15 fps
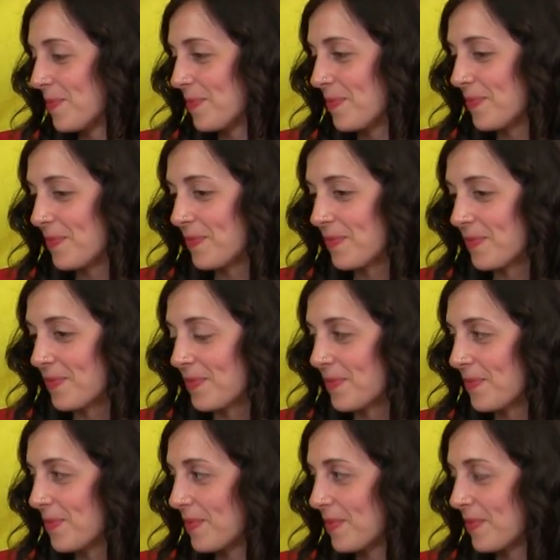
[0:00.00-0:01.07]

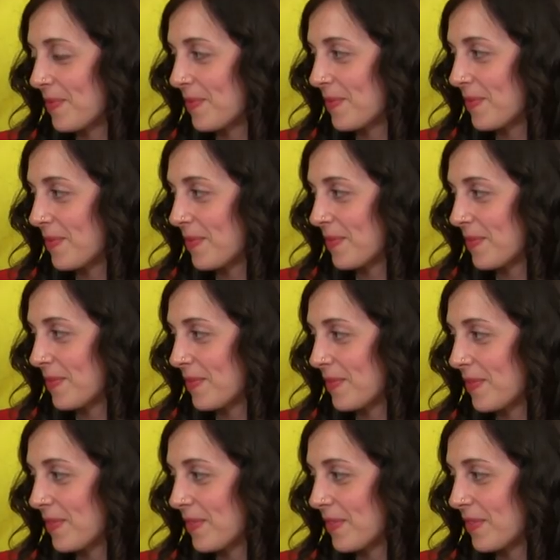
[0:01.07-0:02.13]

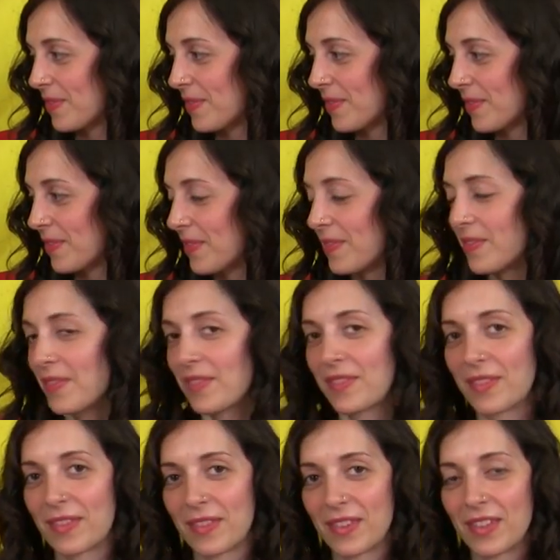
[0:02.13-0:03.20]

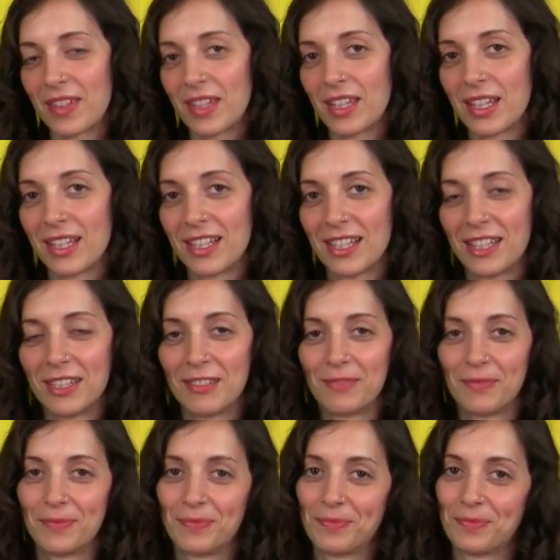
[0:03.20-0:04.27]

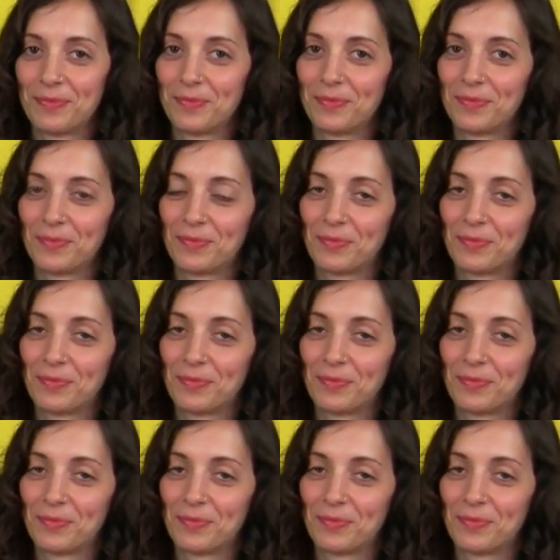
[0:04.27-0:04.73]
This person isn't speaking.